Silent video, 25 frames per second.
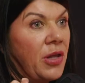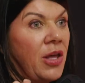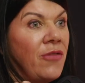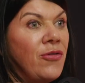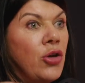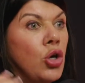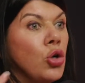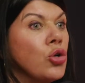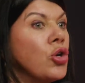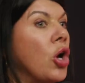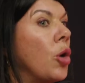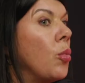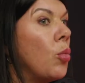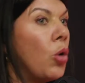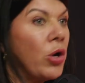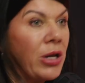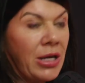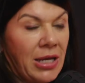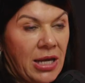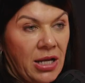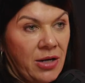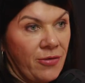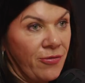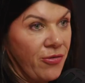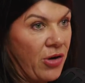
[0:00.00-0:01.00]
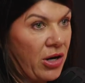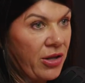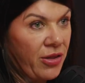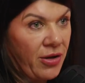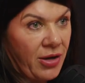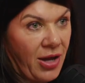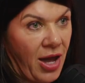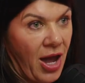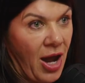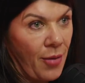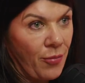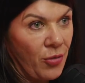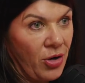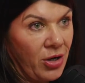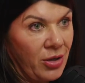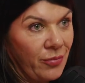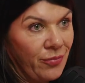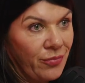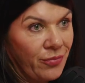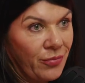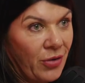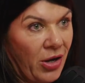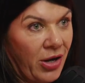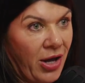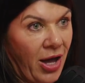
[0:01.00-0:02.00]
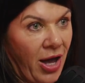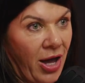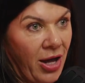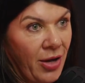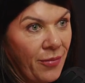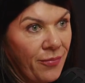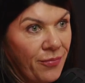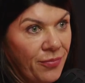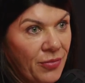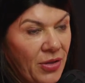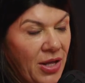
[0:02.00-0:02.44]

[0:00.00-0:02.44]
if you don't want to get in front of the camera, okay,